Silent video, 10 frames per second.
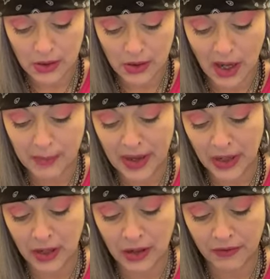I
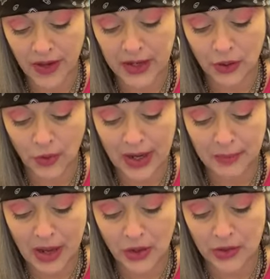bet you could find a great
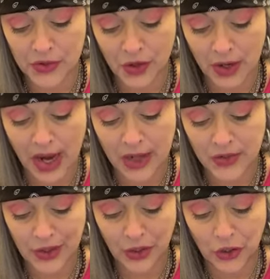amount of
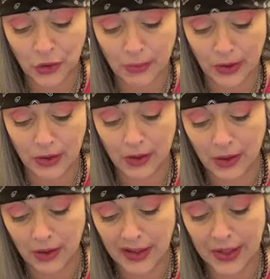sarcastic humor
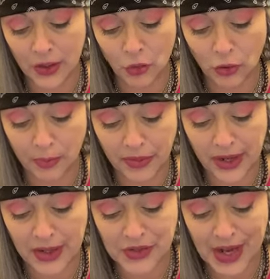in a
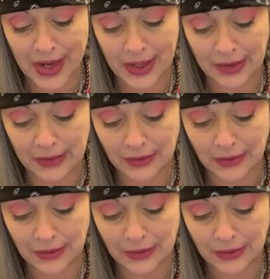groupthink setting.